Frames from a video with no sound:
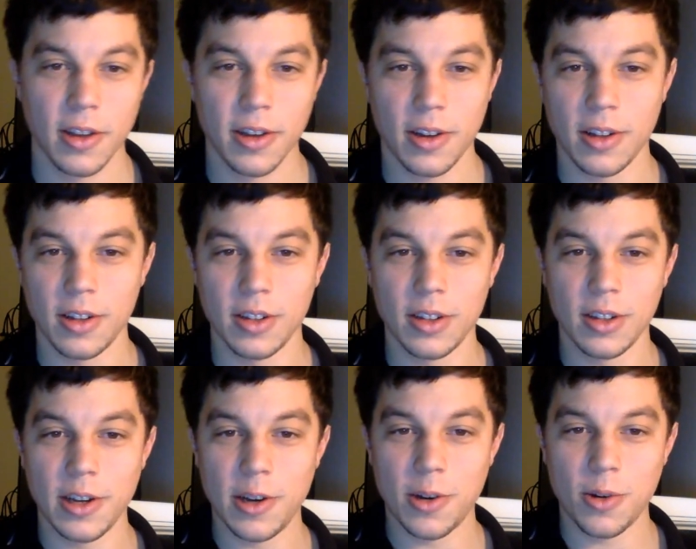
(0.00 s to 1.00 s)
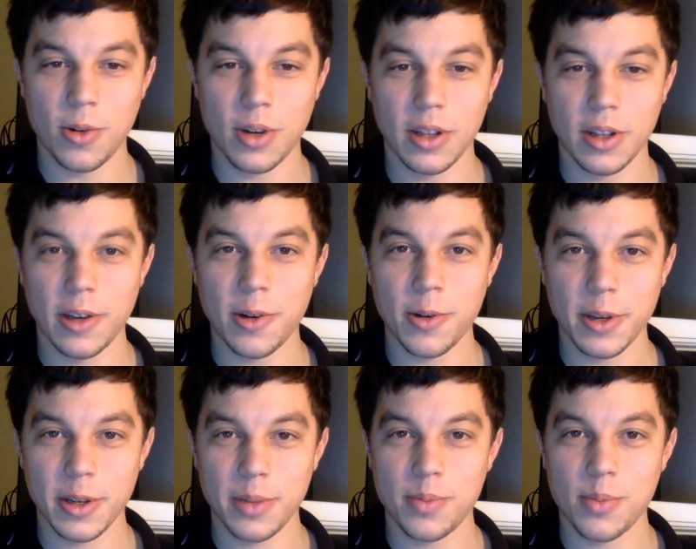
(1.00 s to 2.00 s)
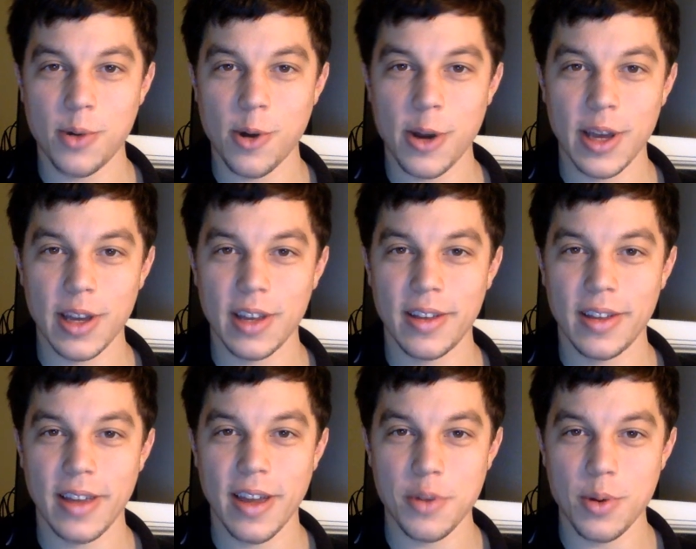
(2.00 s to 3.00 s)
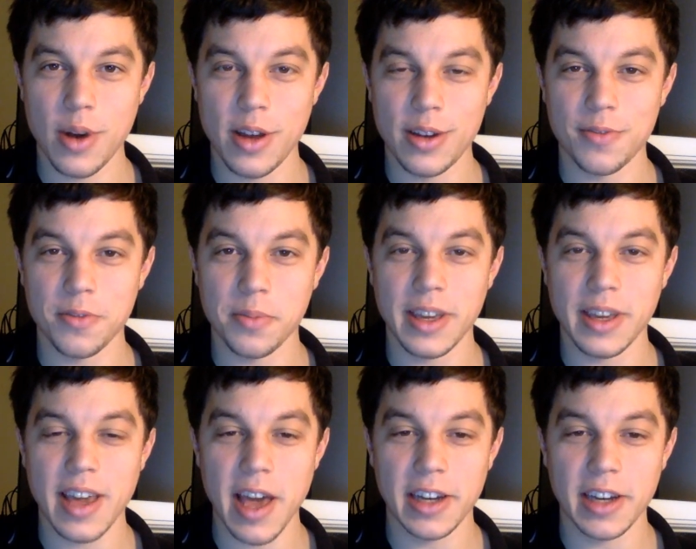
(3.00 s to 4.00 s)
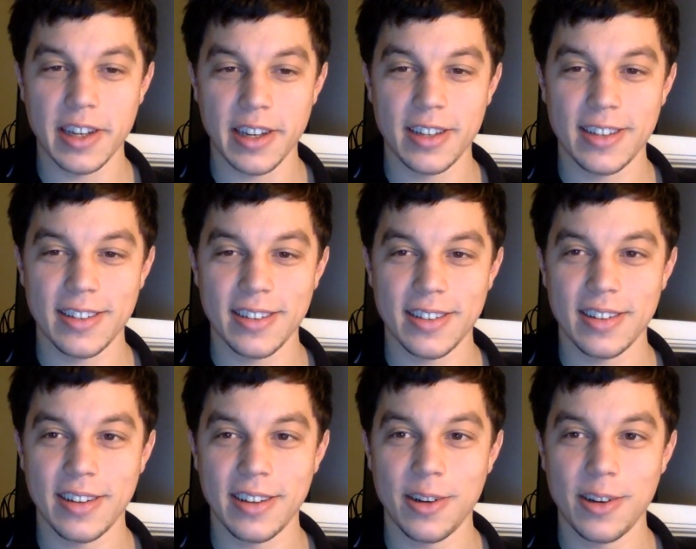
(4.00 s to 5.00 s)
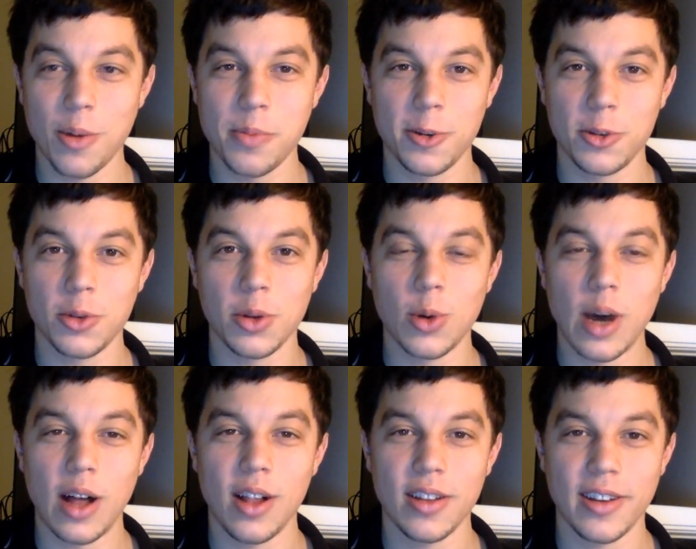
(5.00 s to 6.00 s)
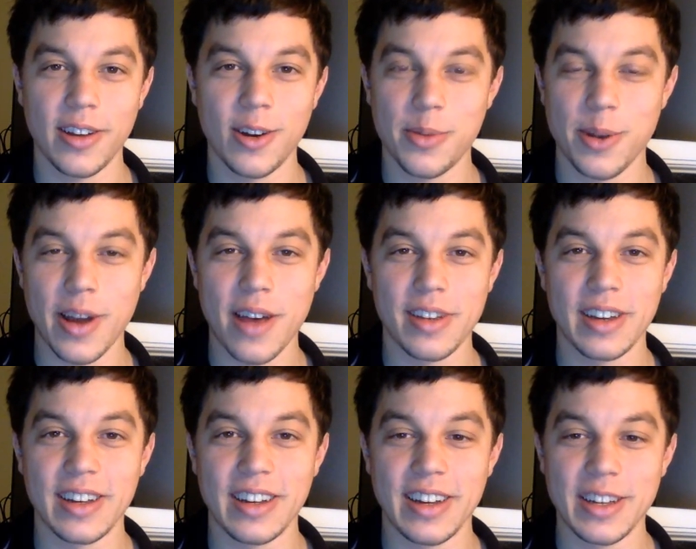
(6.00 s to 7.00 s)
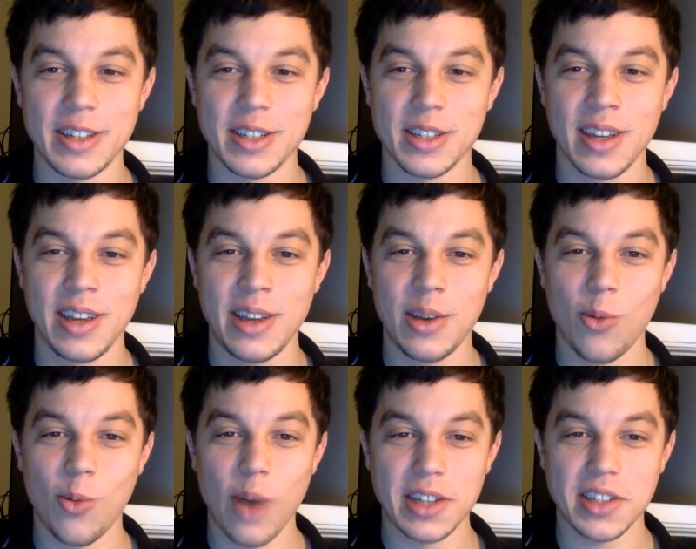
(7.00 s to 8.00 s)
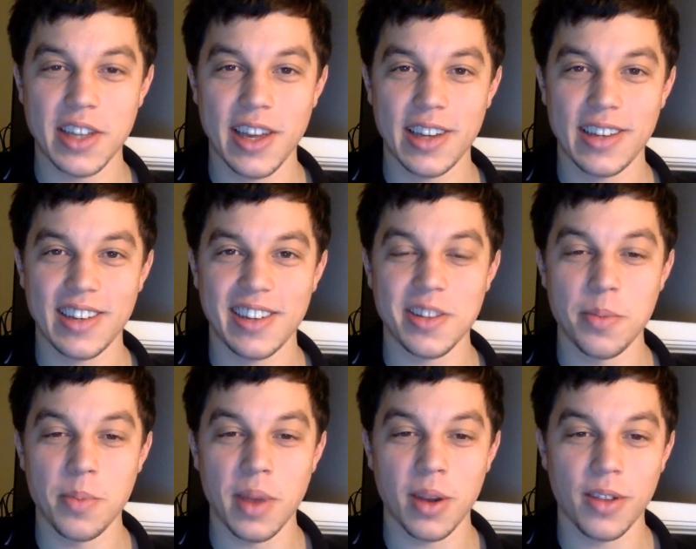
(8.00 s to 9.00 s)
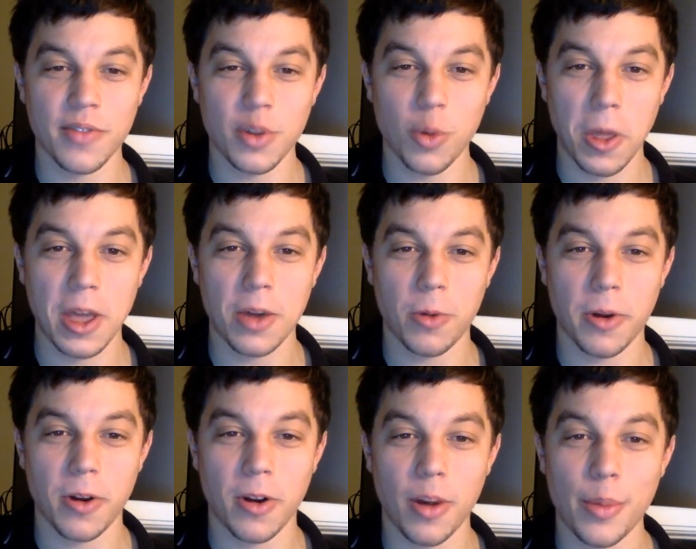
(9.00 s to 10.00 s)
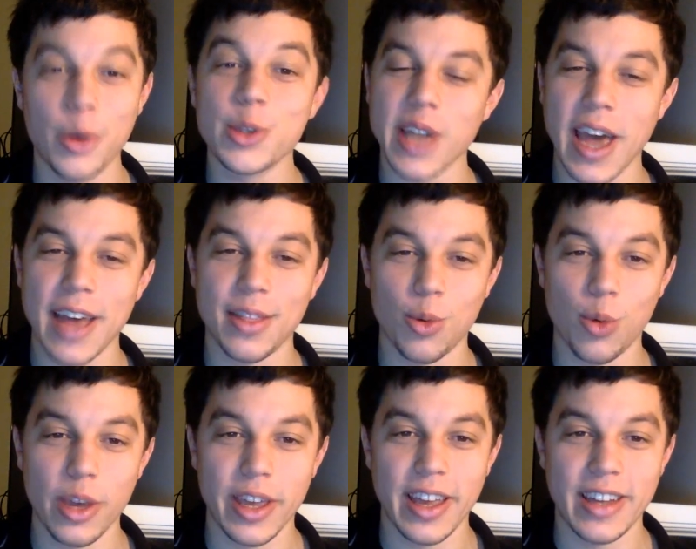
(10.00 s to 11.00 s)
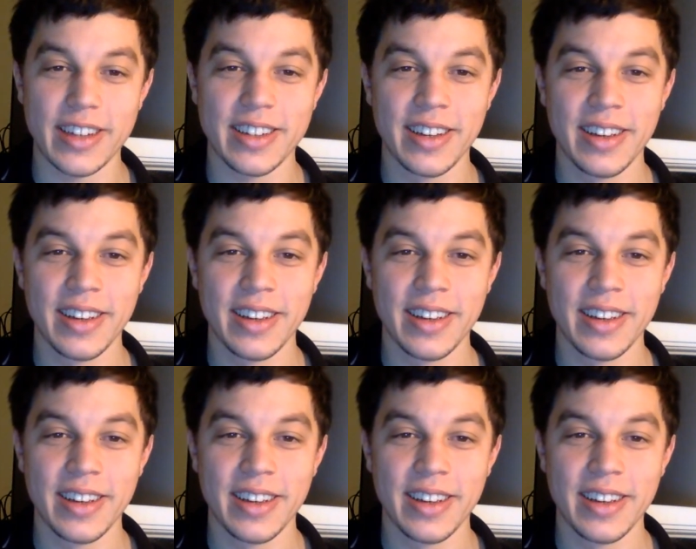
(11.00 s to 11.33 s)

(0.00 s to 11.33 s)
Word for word: Hello, hello, good morning, everyone from Canada. I hope you're doing well. I hope you're having a nice Wednesday. It's the middle of the week. We're almost at the weekend.